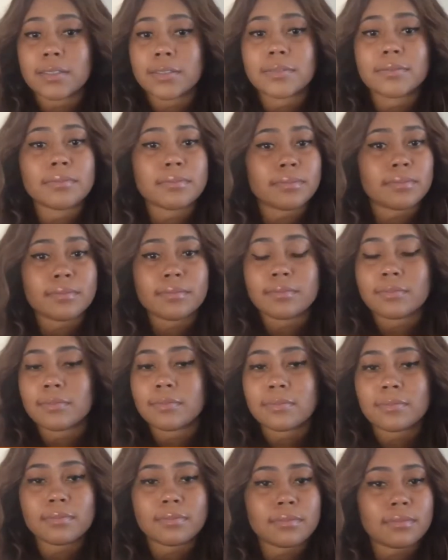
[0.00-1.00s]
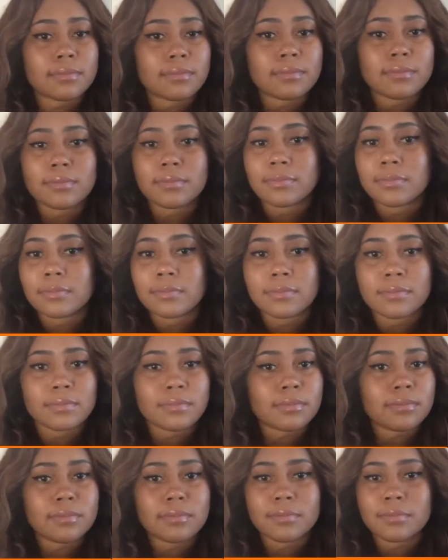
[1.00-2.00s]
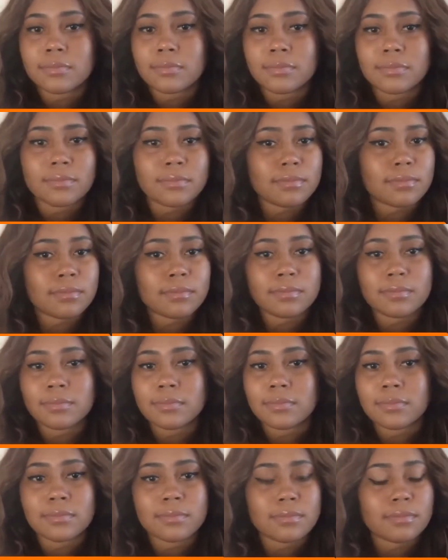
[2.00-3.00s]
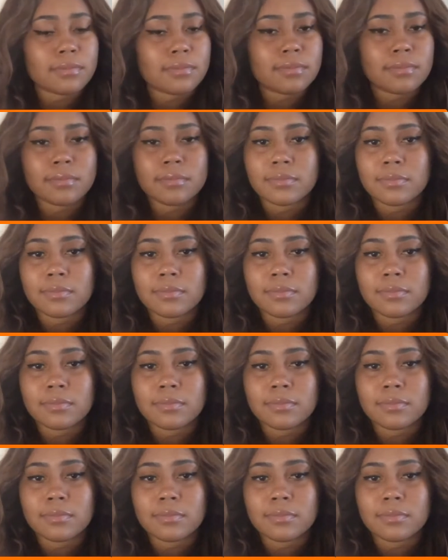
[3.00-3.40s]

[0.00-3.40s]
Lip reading: (not speaking)